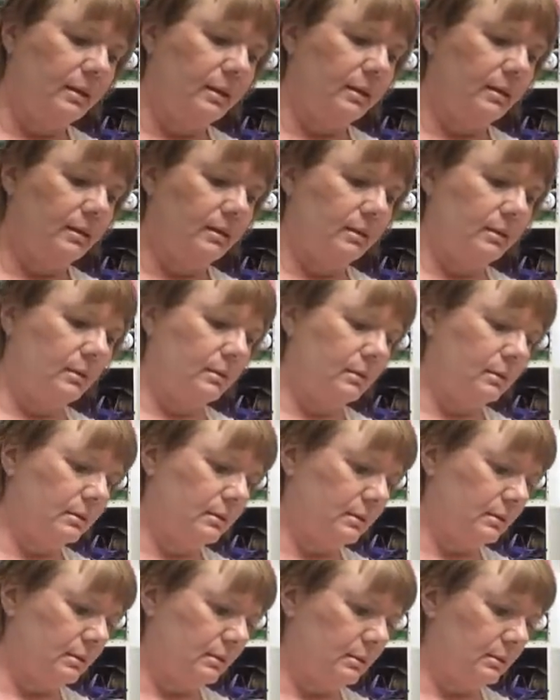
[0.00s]
And
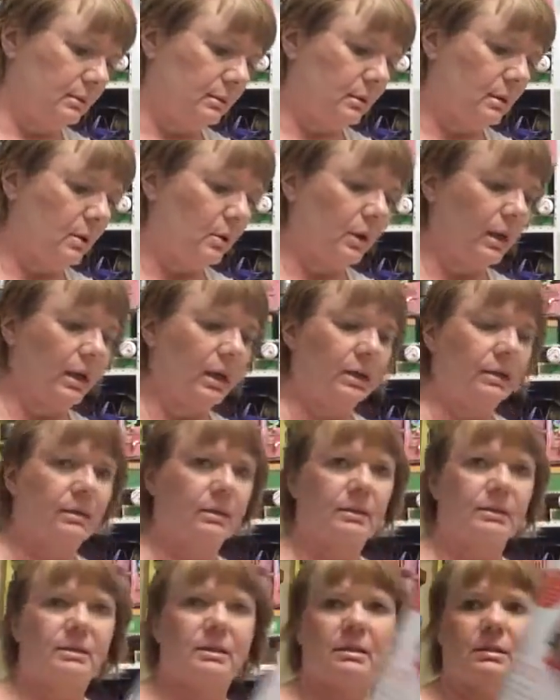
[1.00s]
then, oh, I like this.